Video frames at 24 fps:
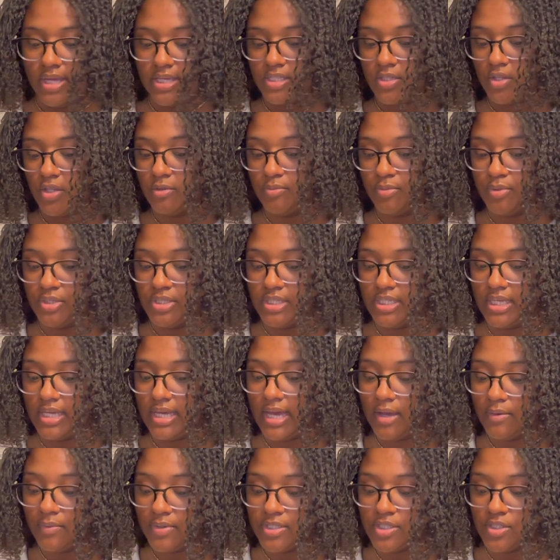so the boutique
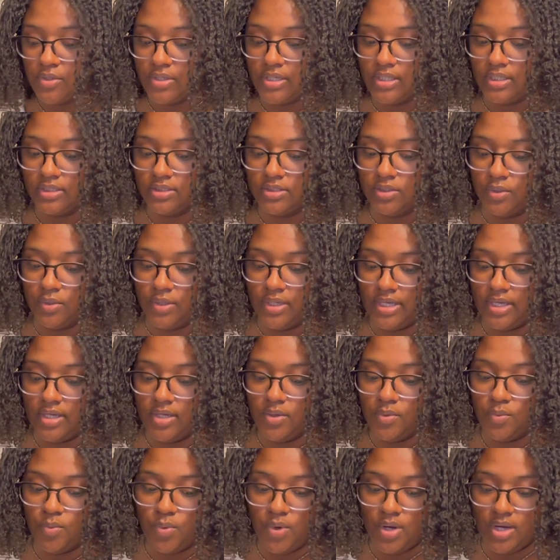I went to in Illinois
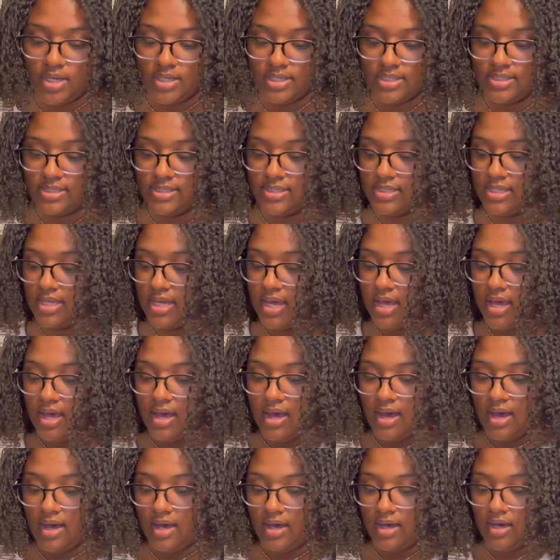was,
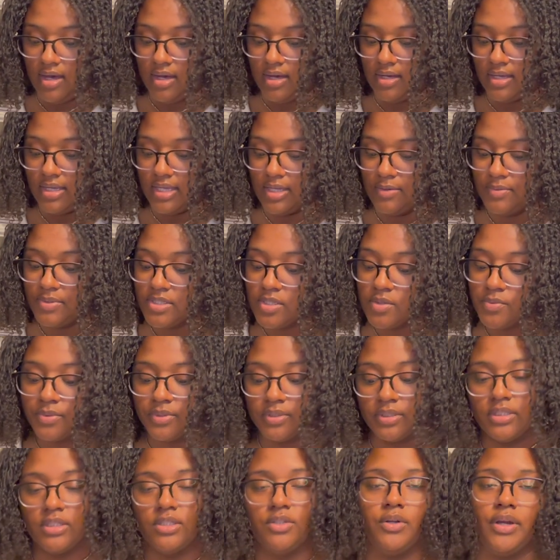it was a
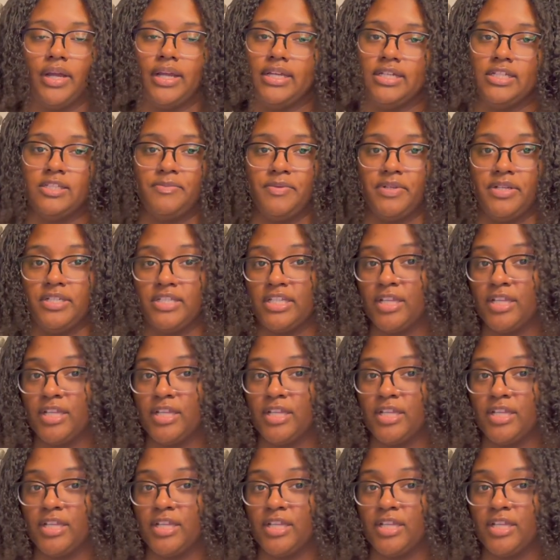really great experience.